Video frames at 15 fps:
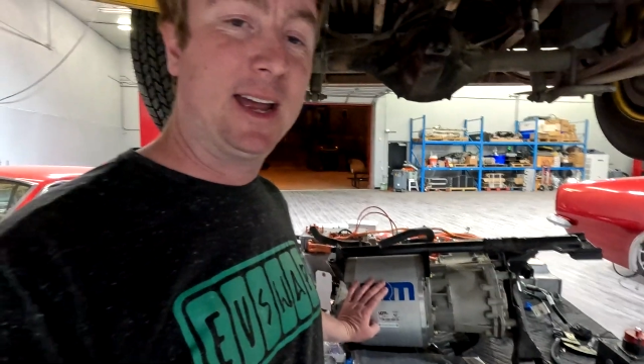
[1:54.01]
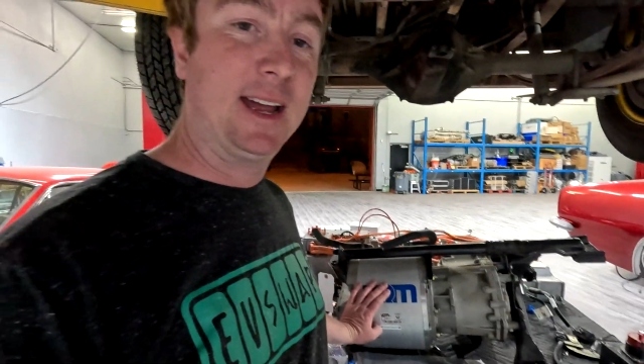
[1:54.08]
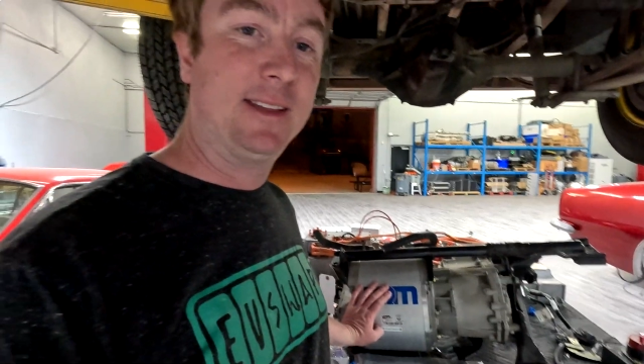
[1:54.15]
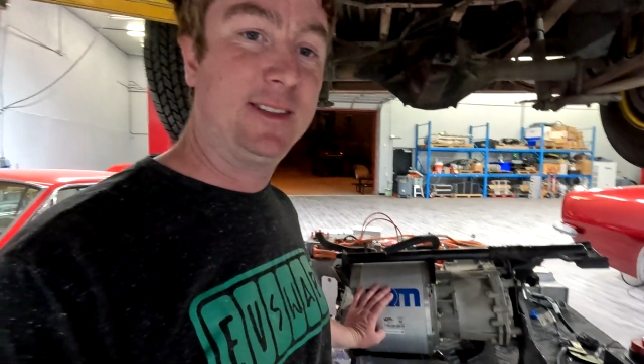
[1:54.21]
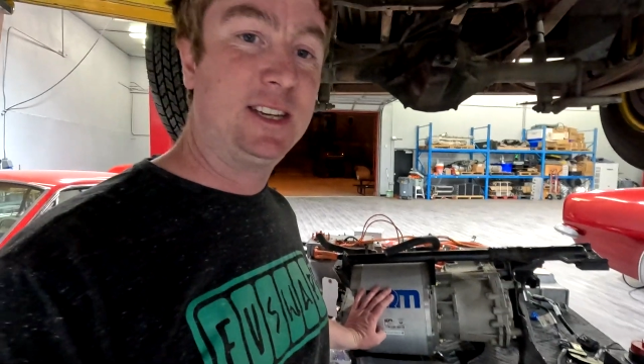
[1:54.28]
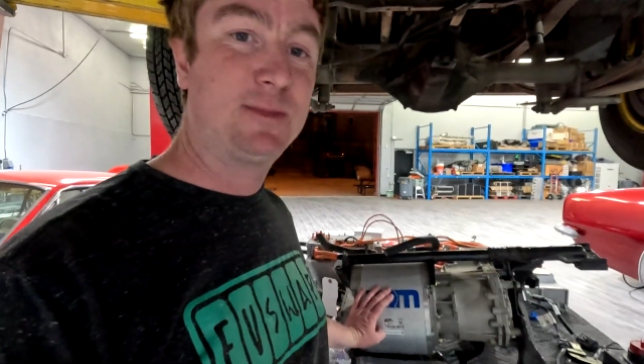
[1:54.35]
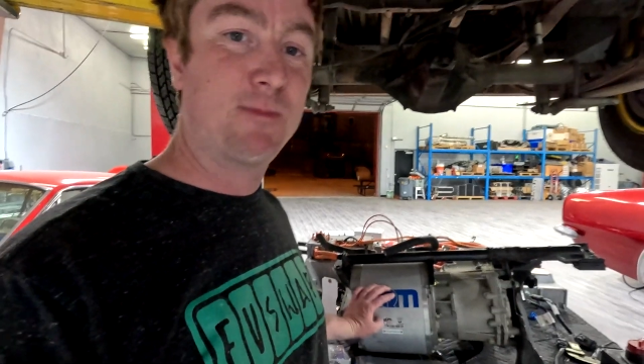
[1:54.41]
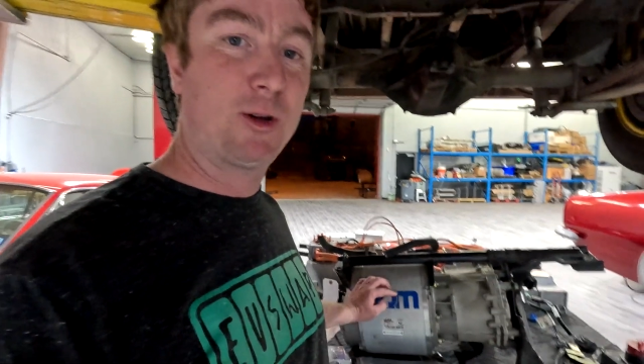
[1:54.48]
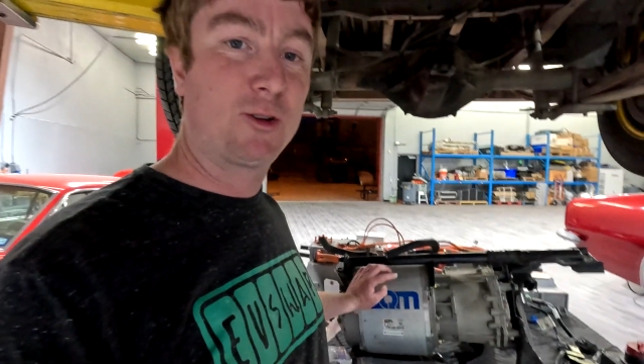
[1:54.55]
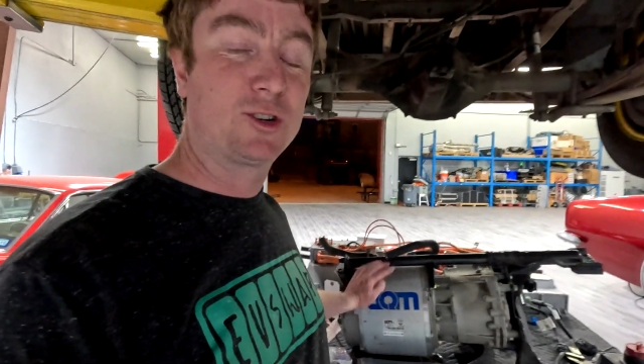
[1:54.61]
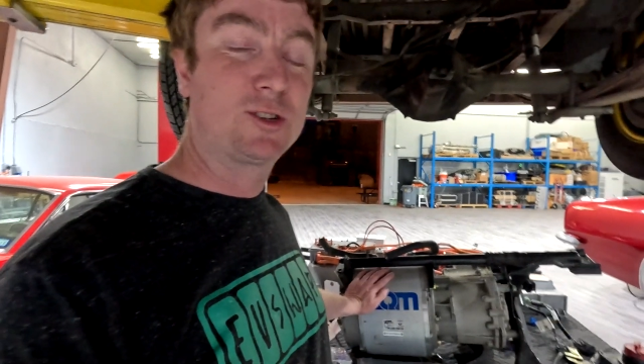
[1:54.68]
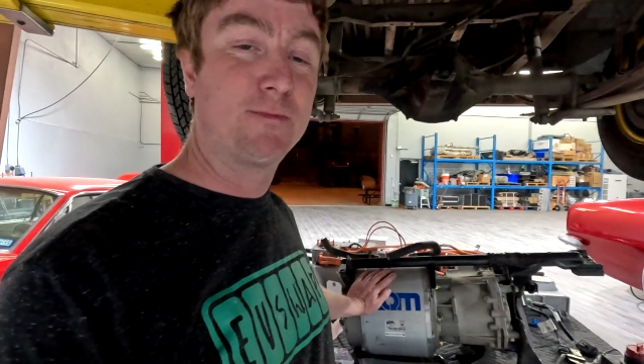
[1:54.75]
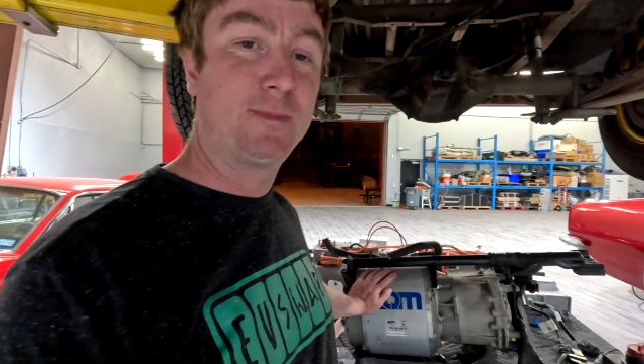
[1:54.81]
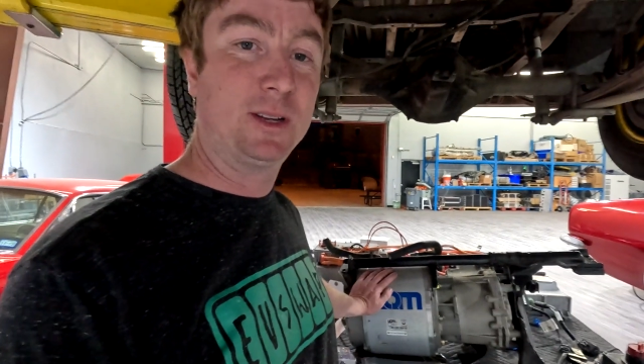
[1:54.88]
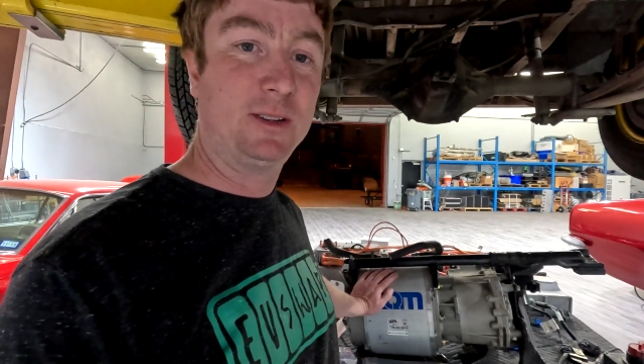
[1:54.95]
and these
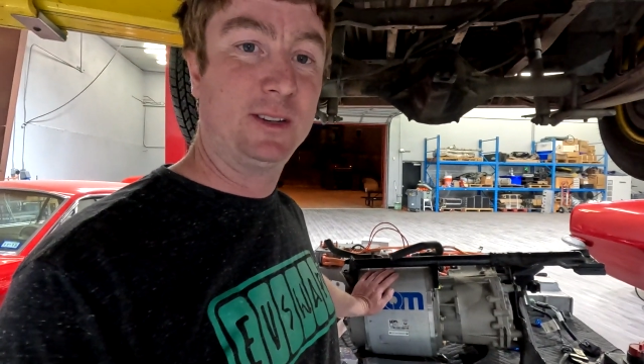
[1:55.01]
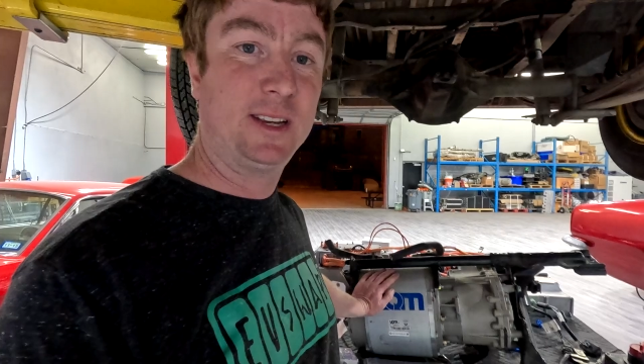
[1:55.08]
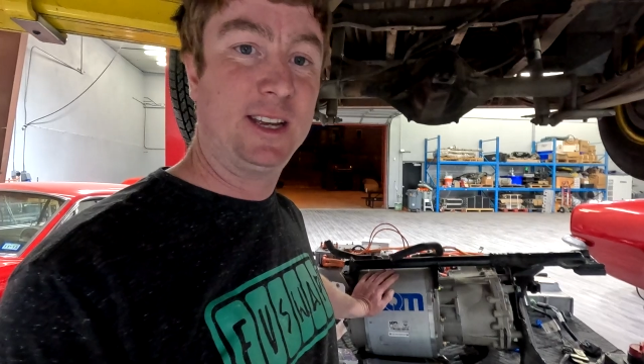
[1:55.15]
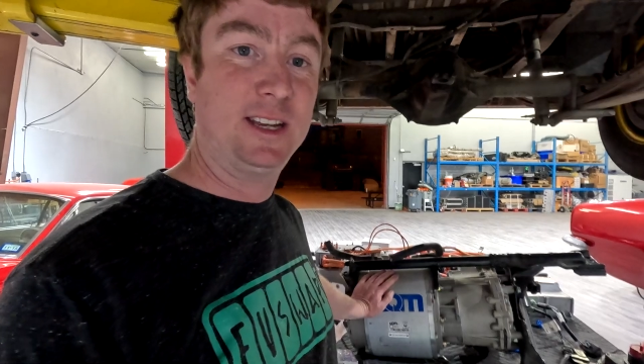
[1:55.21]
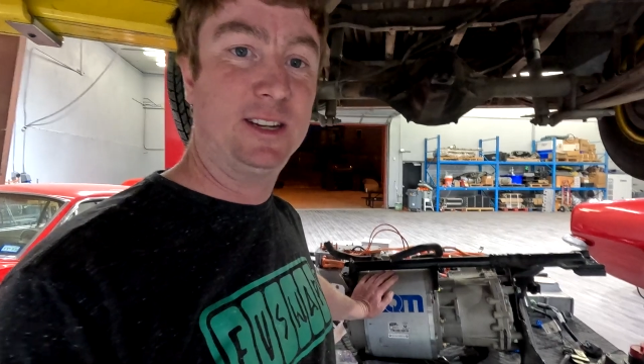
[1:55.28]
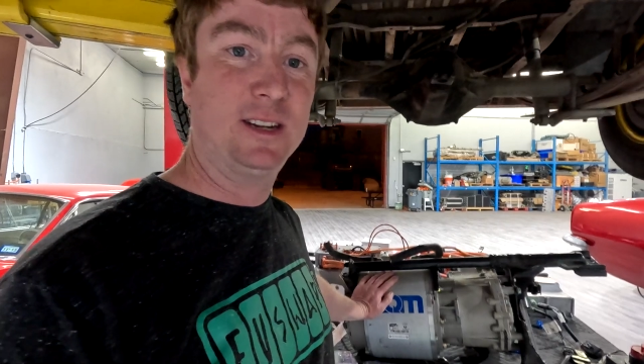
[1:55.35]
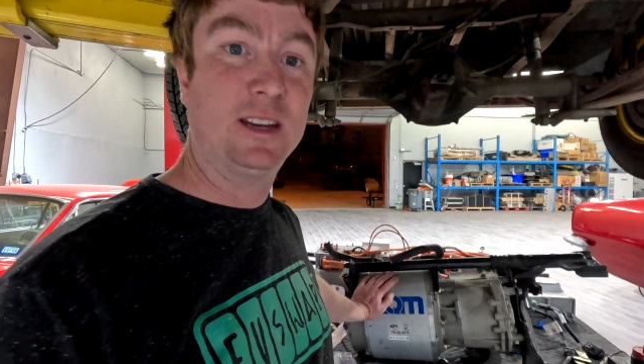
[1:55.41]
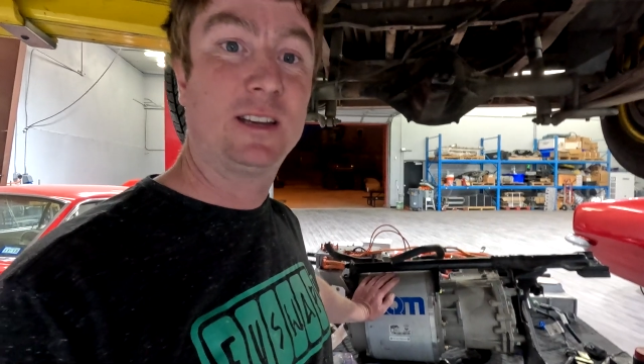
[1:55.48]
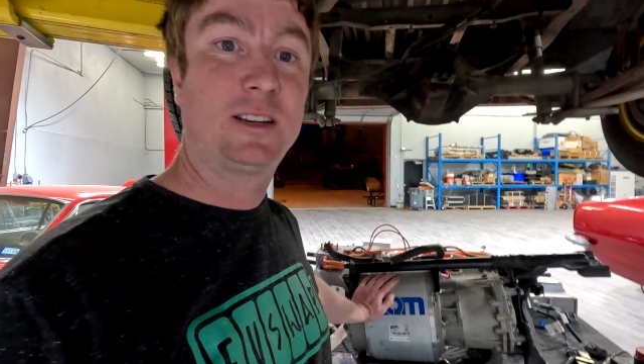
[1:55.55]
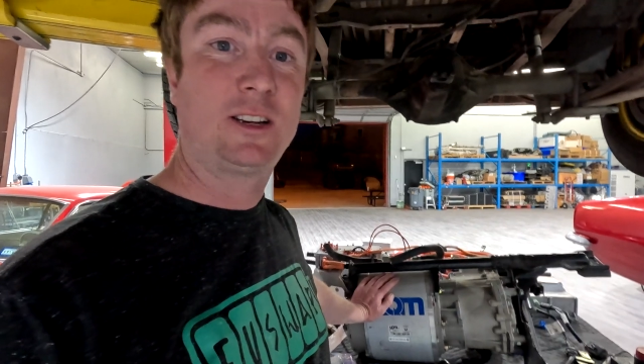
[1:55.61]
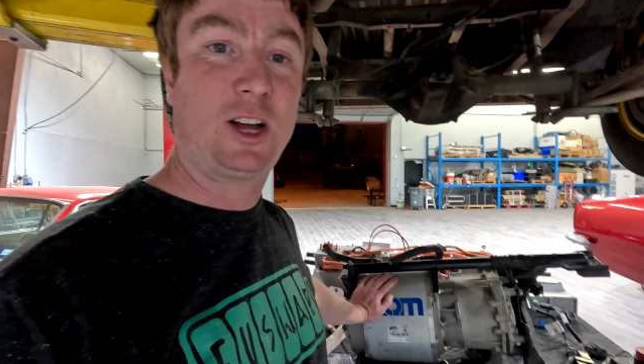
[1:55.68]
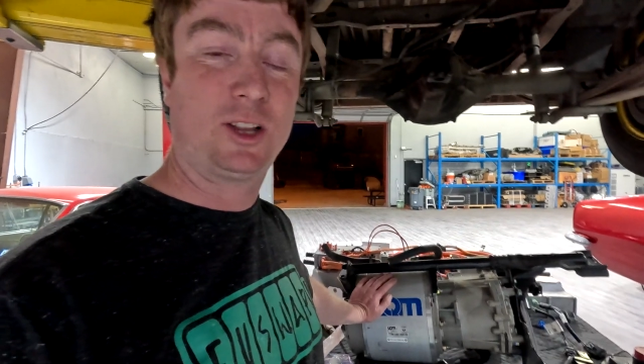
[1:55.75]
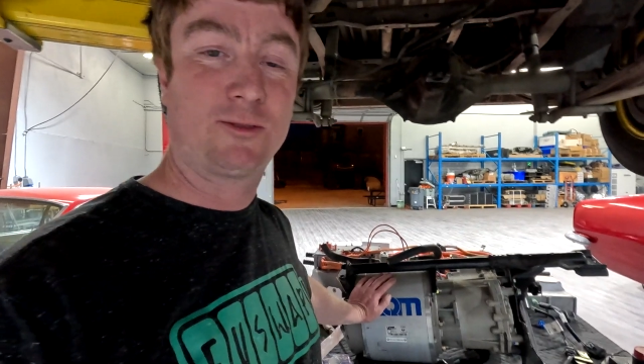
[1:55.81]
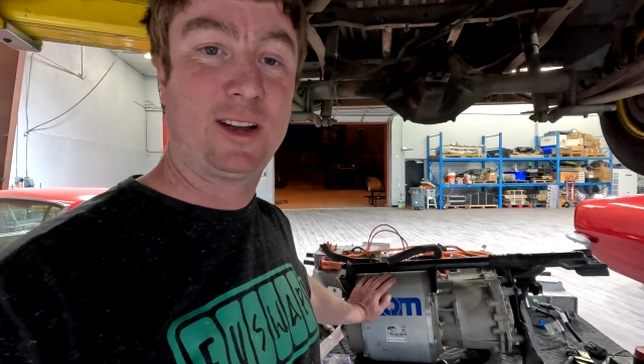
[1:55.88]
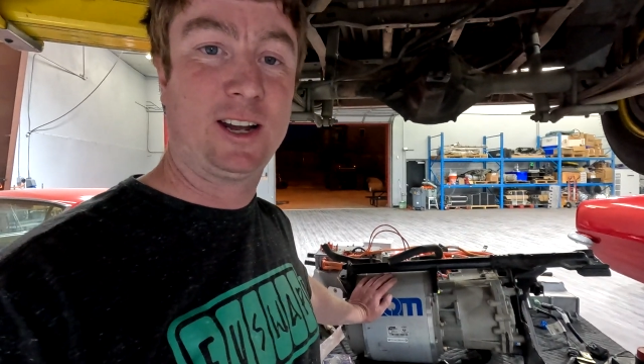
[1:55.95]
motors are built in
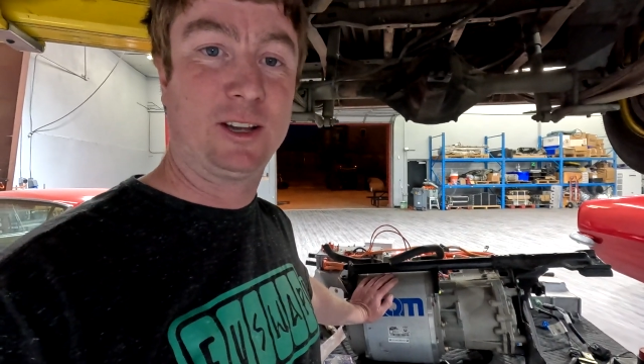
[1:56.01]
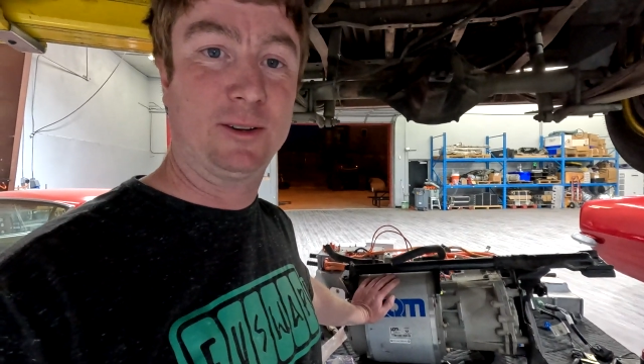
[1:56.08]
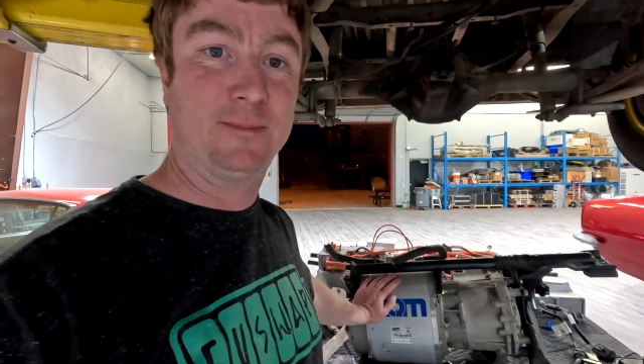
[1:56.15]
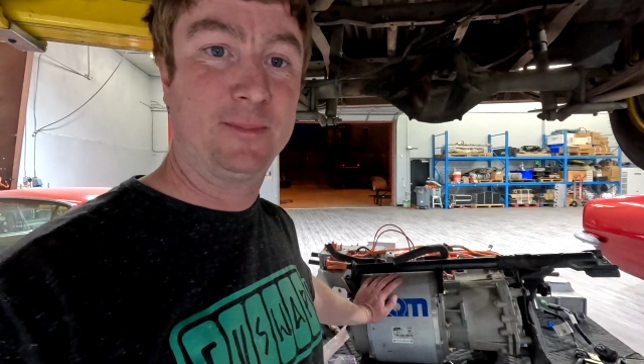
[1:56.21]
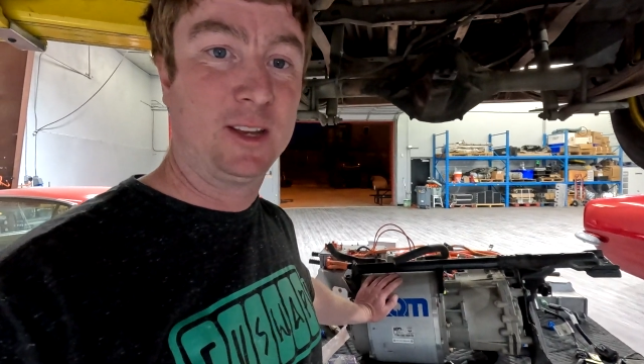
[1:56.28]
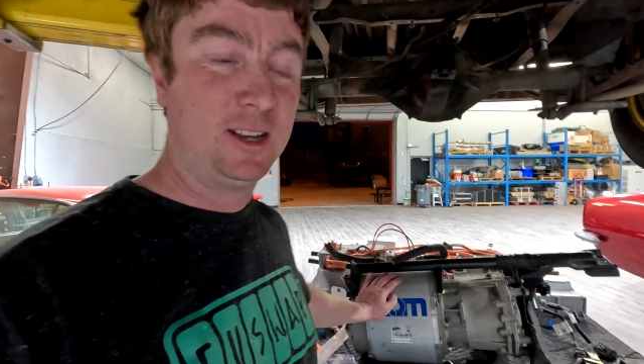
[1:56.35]
Colorado.